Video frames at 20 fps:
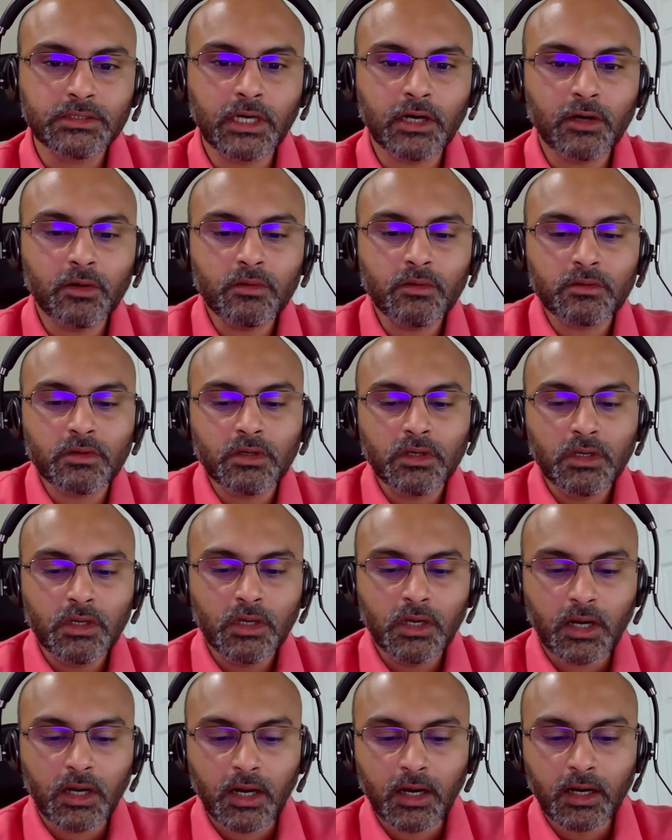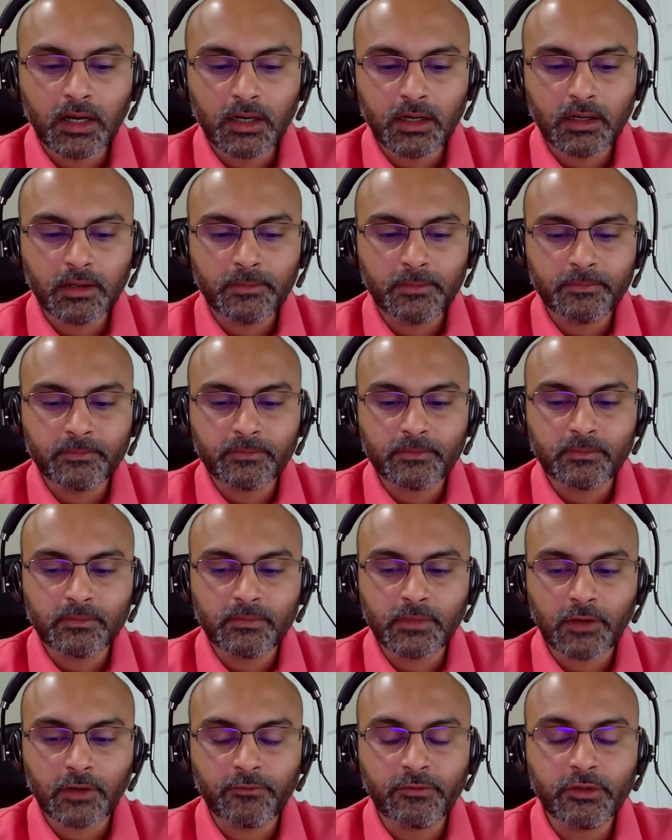Now, um,
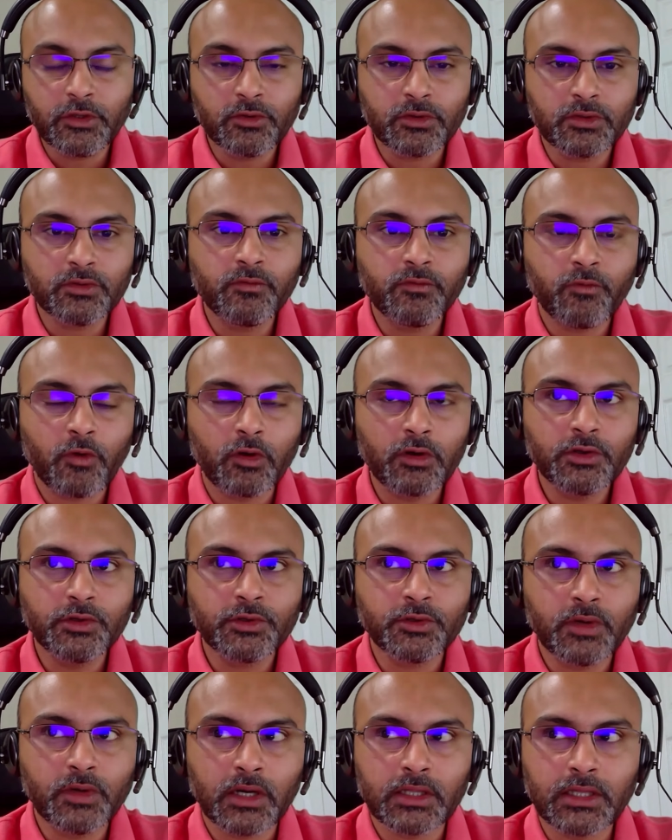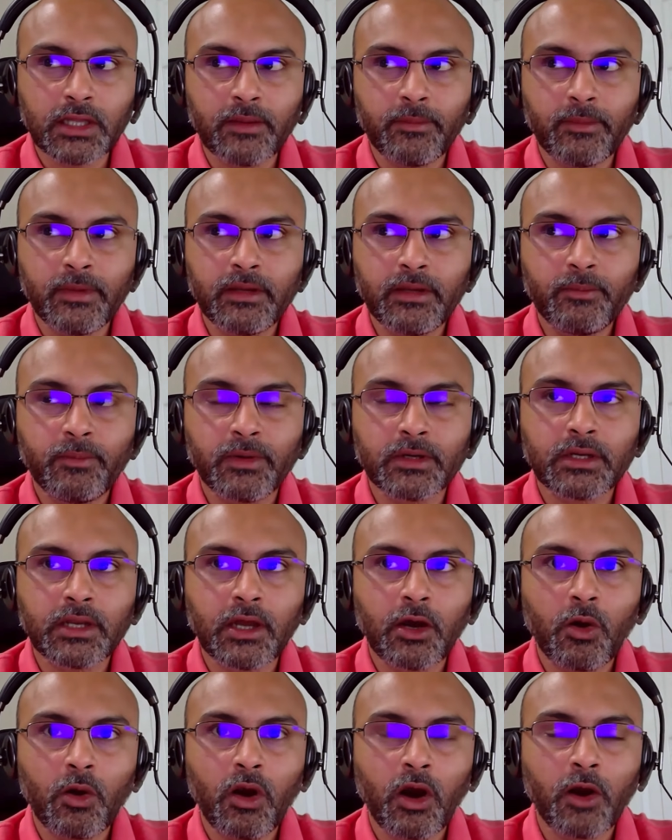now you do want to do alignment, but
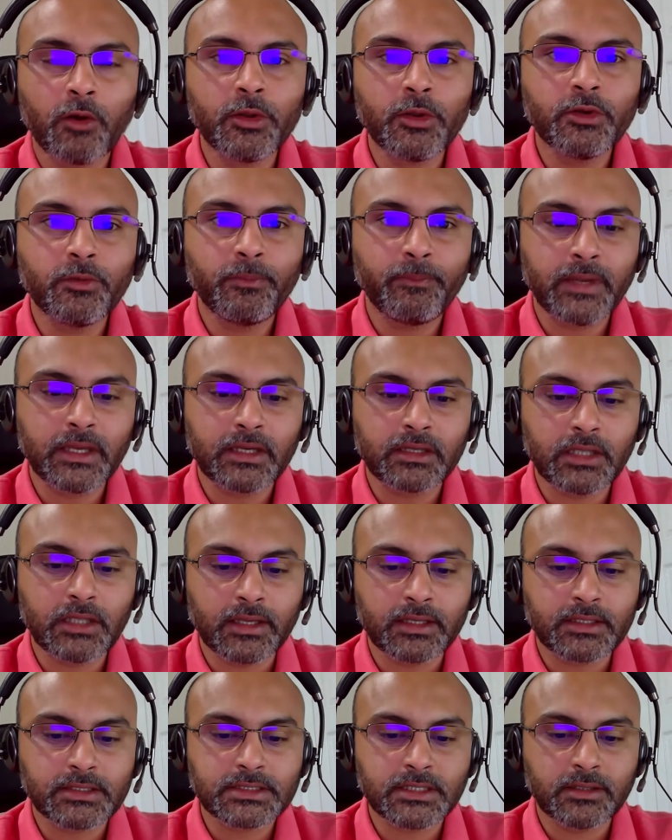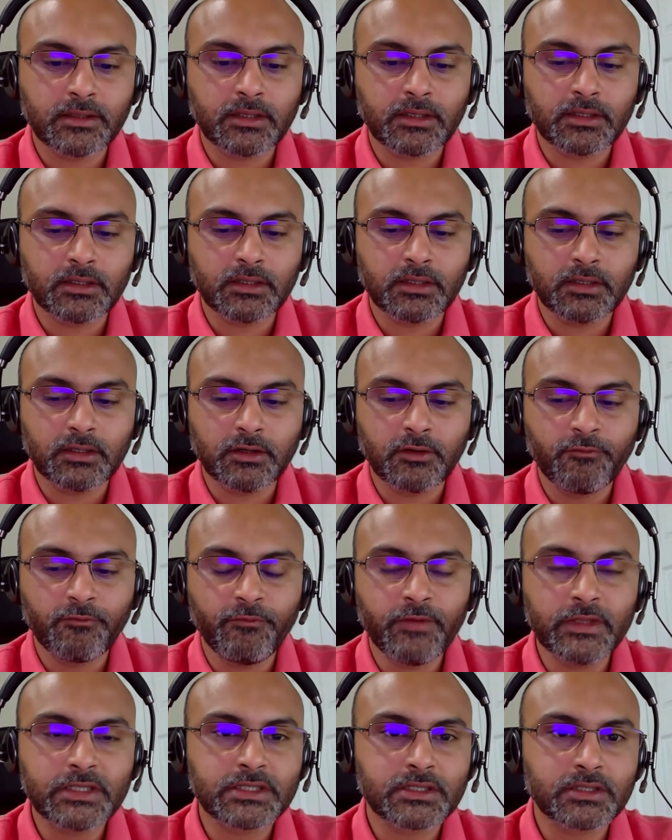now how do you pick, like, so
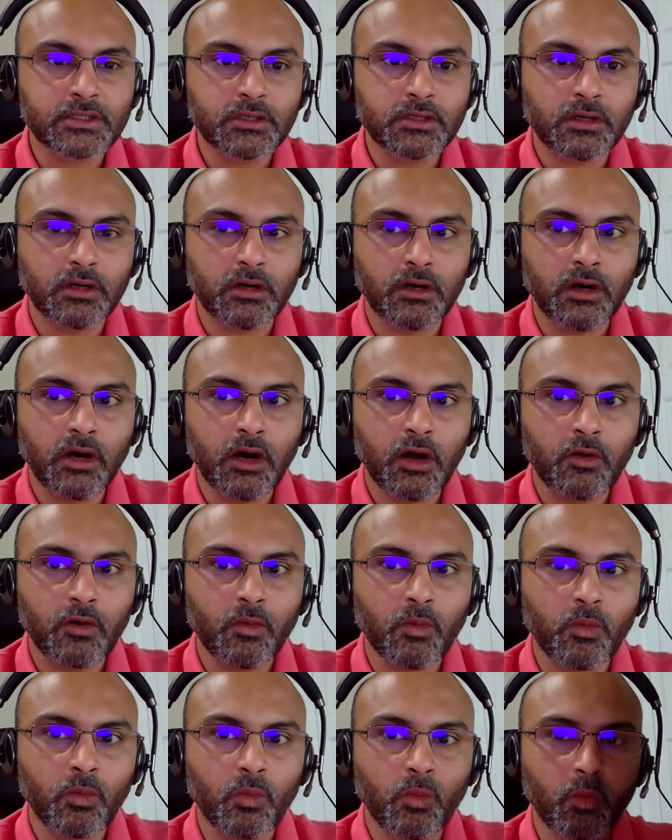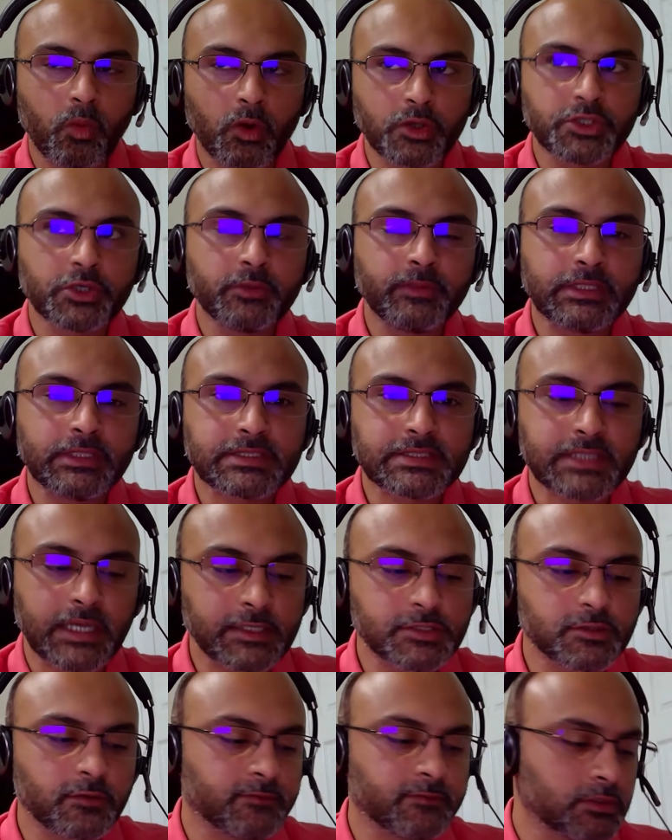what should be the
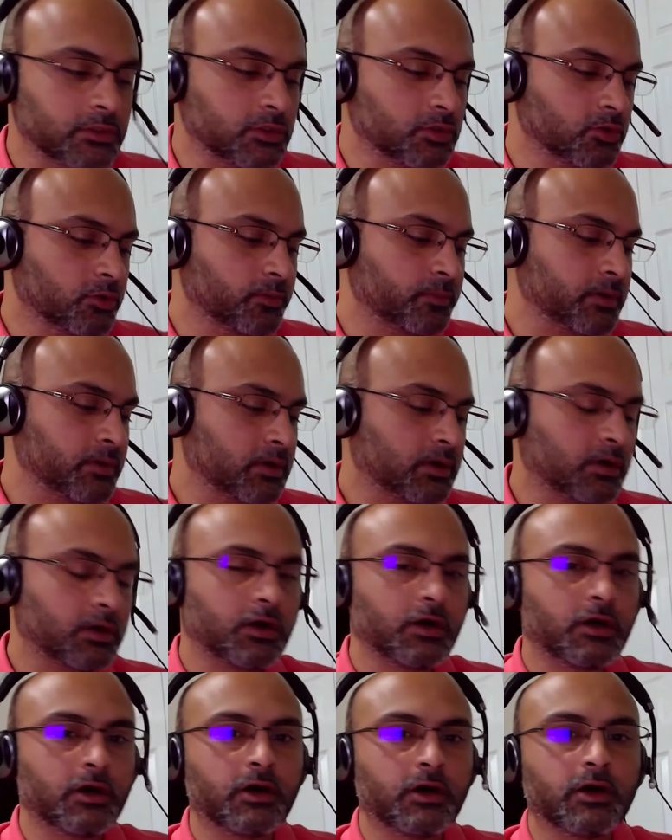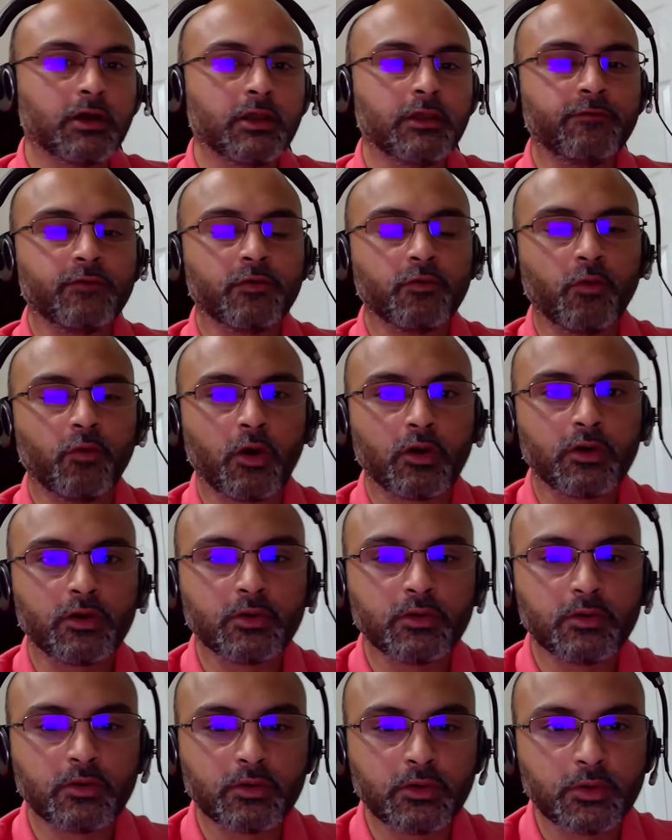size of the loop if you want
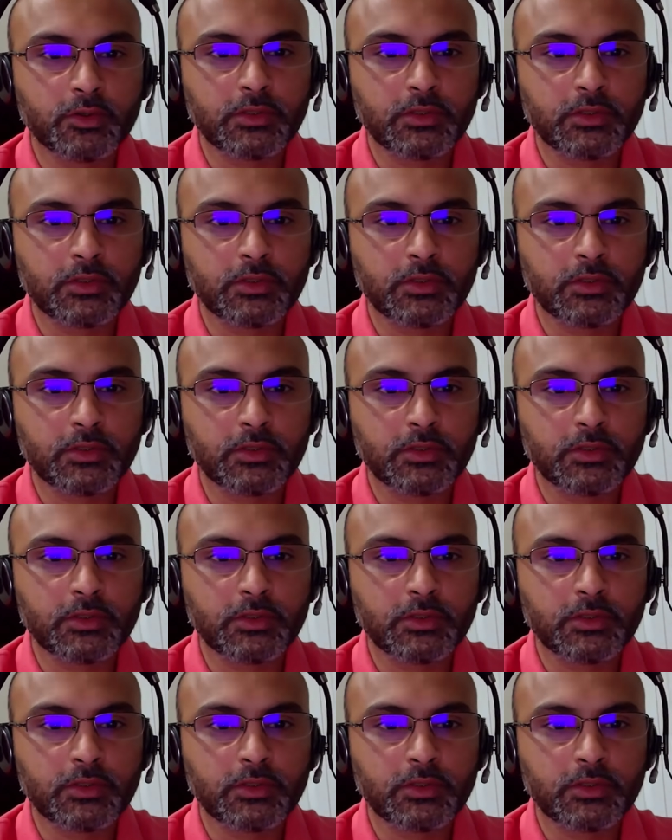to